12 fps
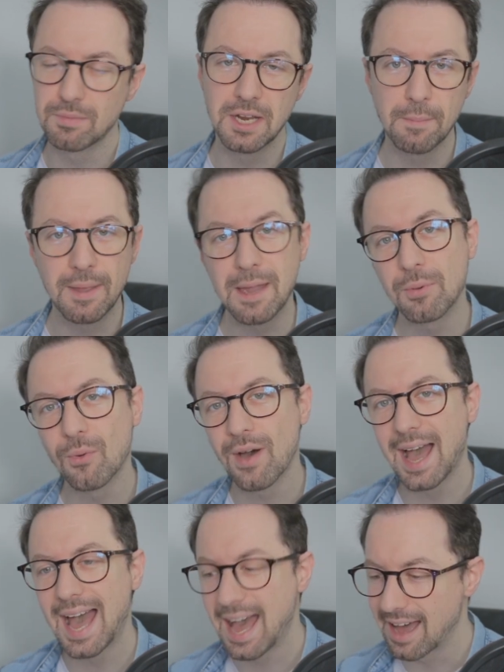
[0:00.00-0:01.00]
many people
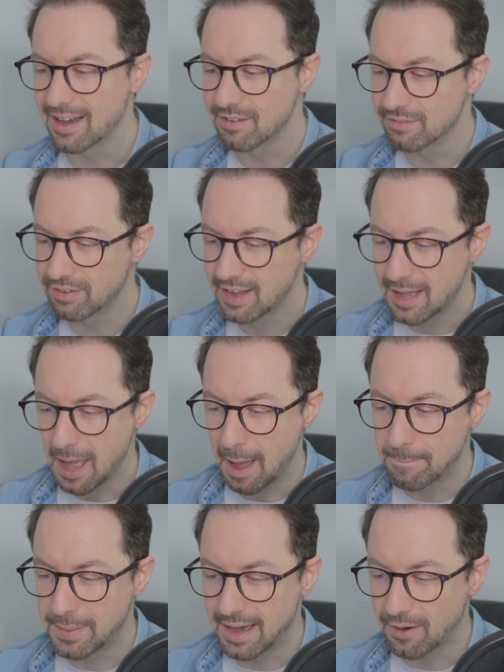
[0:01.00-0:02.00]
have
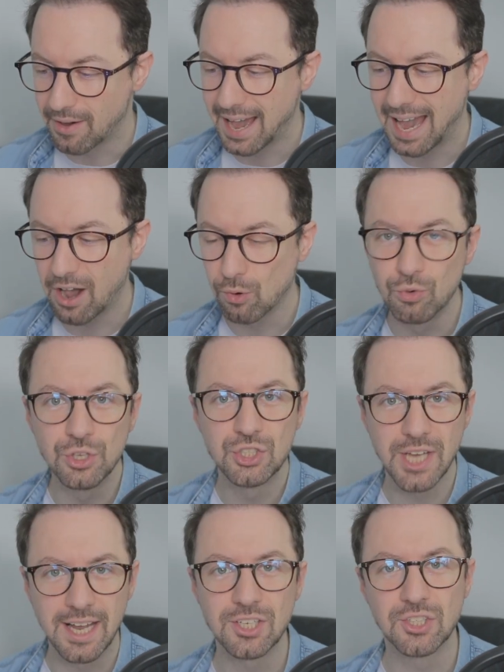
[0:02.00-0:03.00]
about how
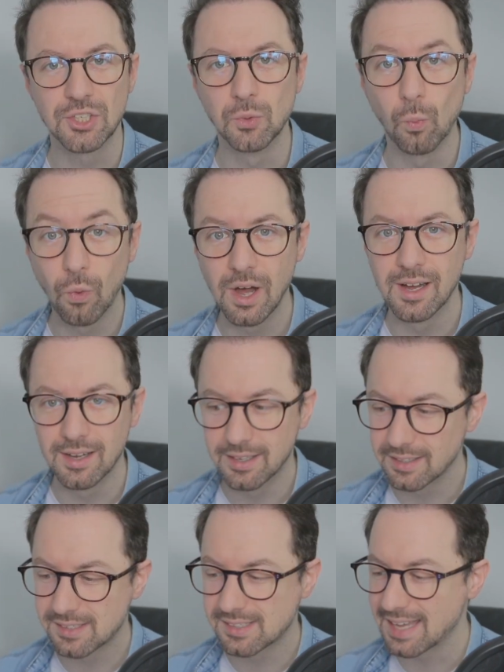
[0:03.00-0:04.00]
rejection
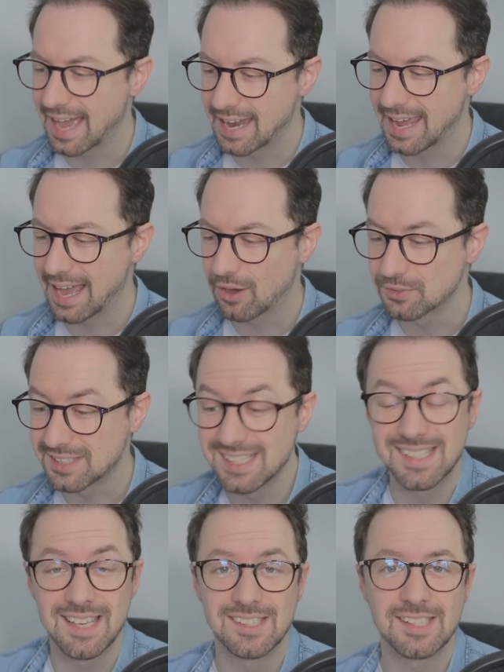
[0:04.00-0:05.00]
works and how
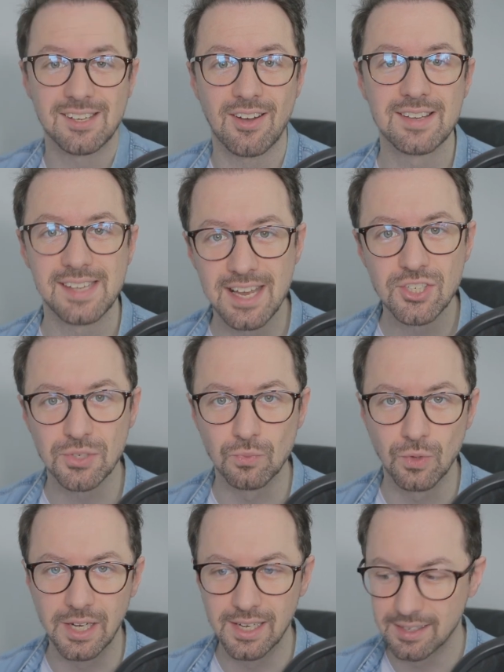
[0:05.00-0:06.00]

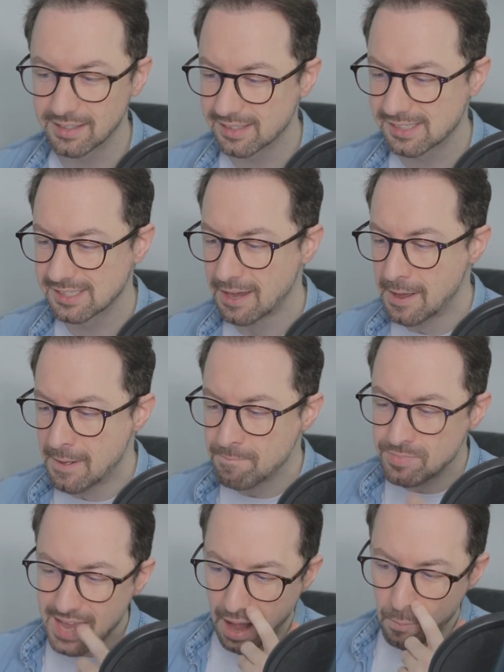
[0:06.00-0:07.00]
desensitization works,
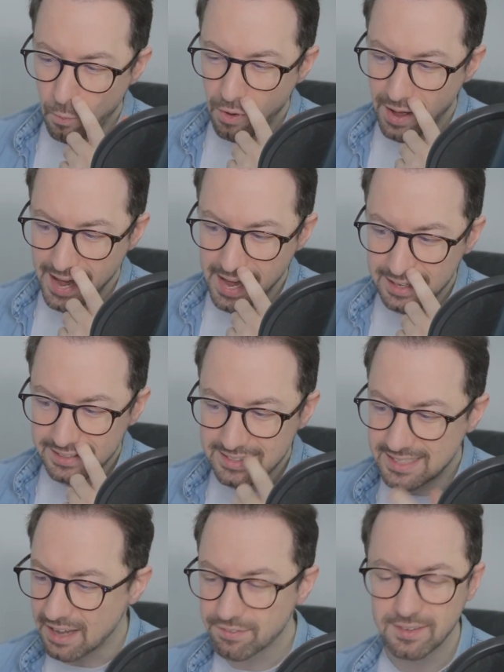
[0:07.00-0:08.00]
and why
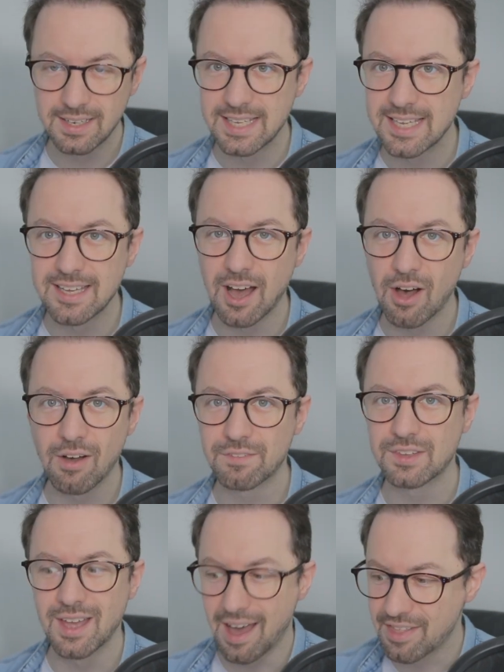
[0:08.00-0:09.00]
definitely
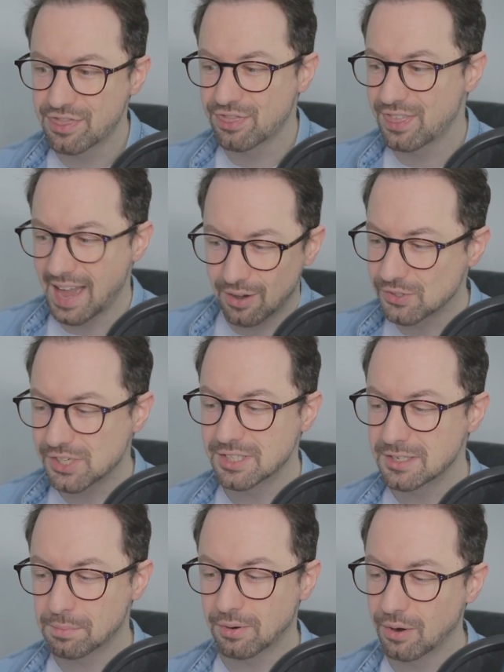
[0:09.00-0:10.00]
after a
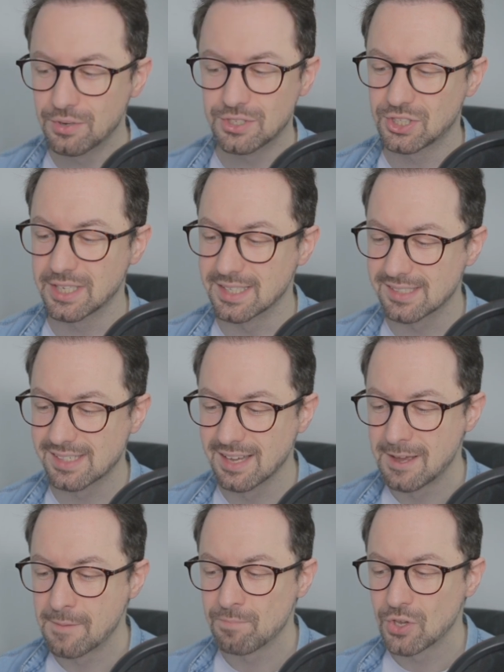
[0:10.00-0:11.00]
thousand approaches,
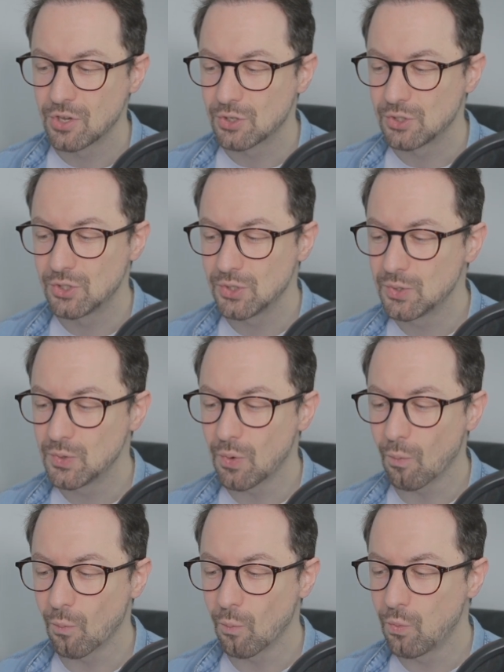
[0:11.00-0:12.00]

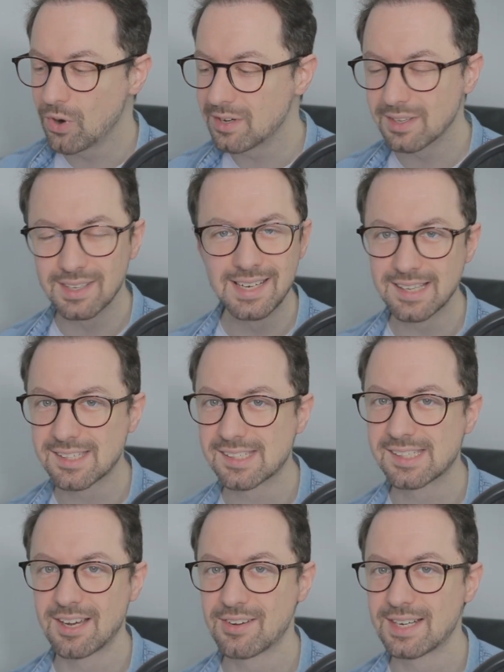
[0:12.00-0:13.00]
you wouldn't
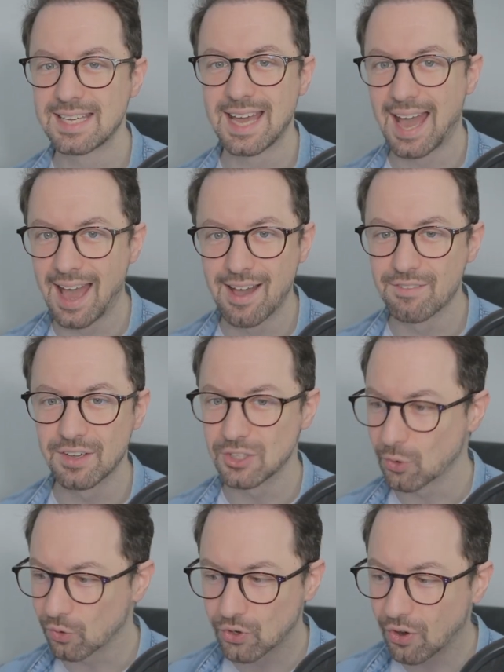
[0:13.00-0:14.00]
necessarily have
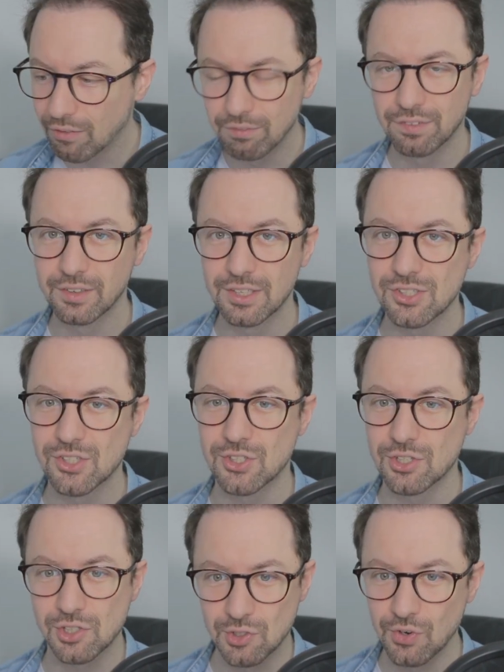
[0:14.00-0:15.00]
your confidence
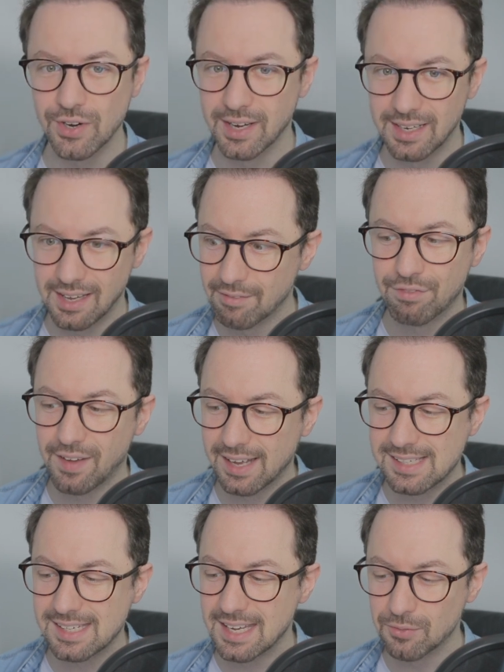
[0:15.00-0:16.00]
destroyed. In
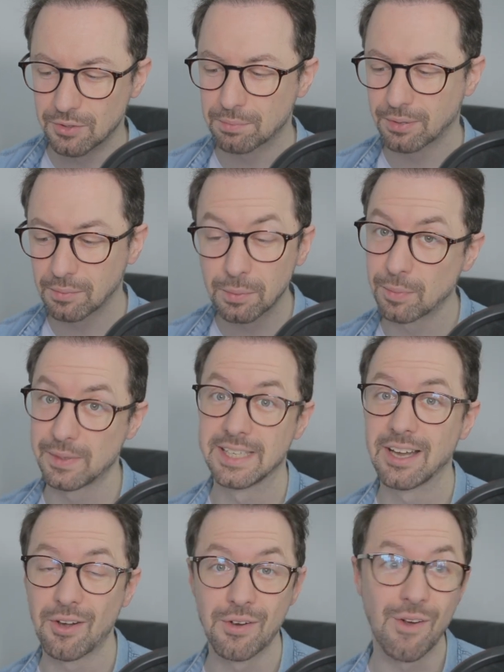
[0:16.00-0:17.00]
fact, it would probably
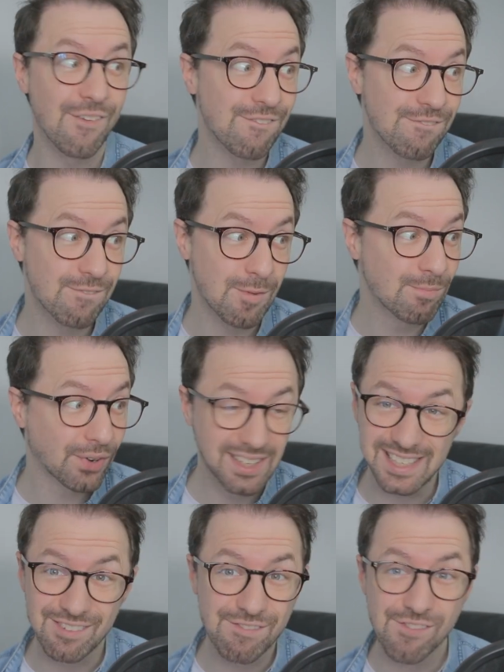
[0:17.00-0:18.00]
go
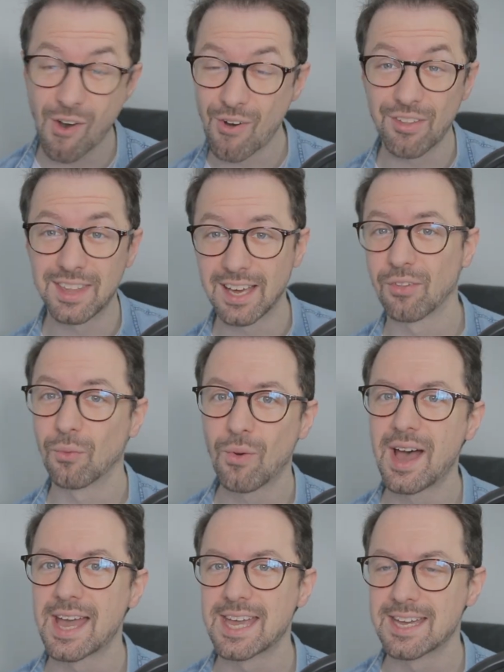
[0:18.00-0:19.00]
completely far the other
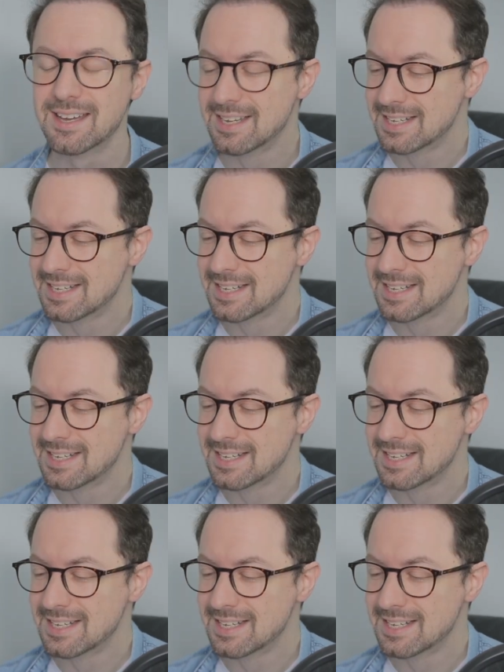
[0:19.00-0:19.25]
way.